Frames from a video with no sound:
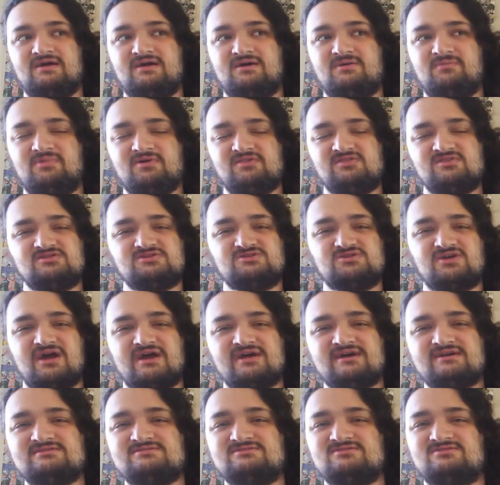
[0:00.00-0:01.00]
But the
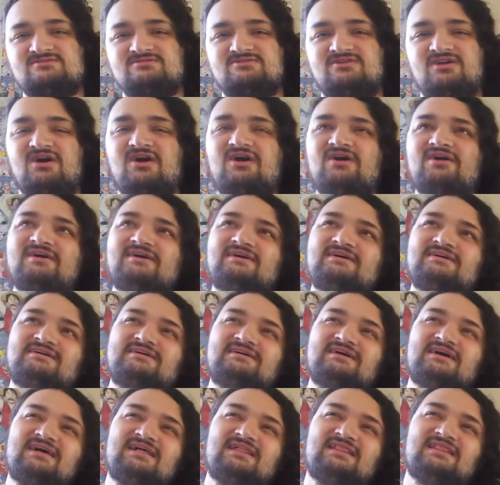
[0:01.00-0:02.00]
dragons are not
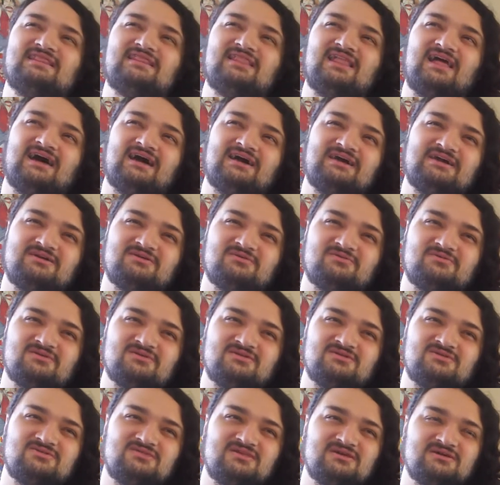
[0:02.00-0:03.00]
like what
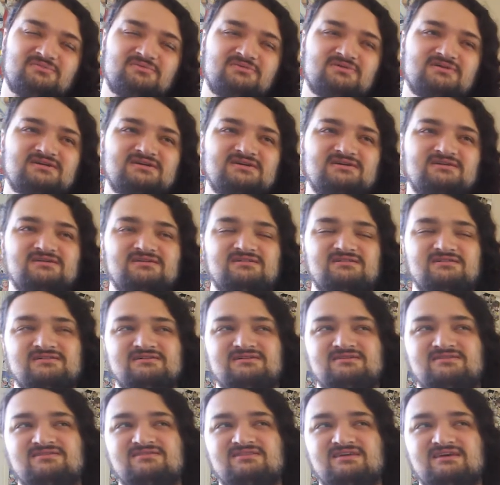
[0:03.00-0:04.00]
you typically
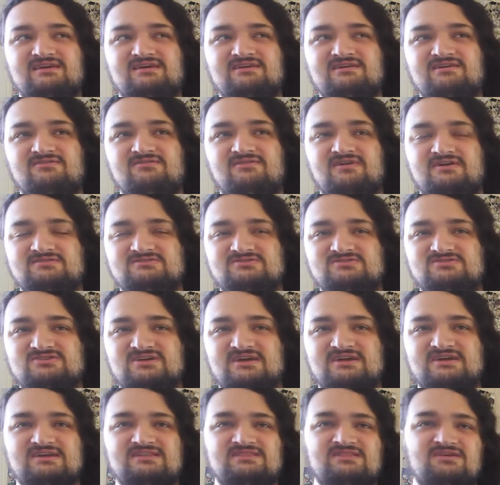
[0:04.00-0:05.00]
think of as a
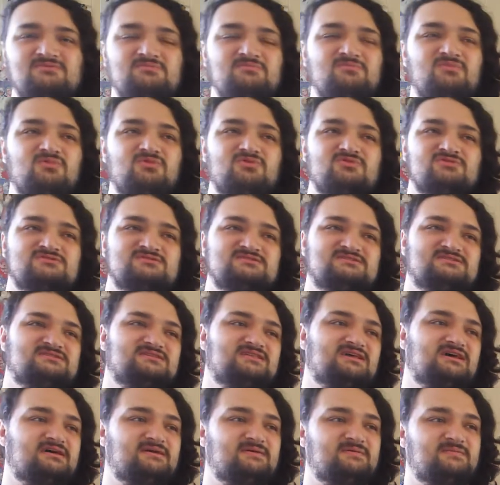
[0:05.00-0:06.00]
dragon. They're more just
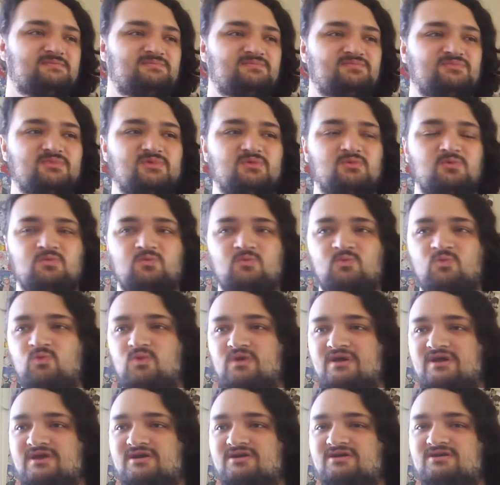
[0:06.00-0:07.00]
like
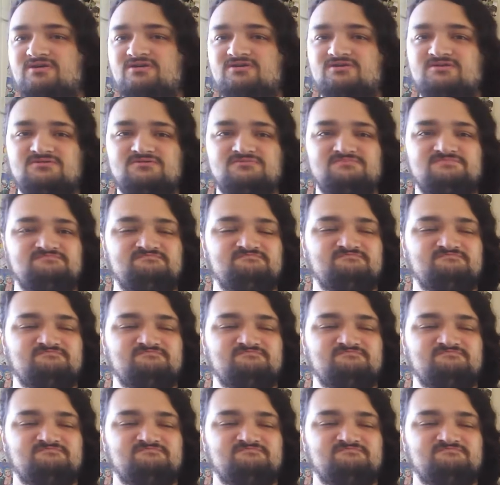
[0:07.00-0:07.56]
weird,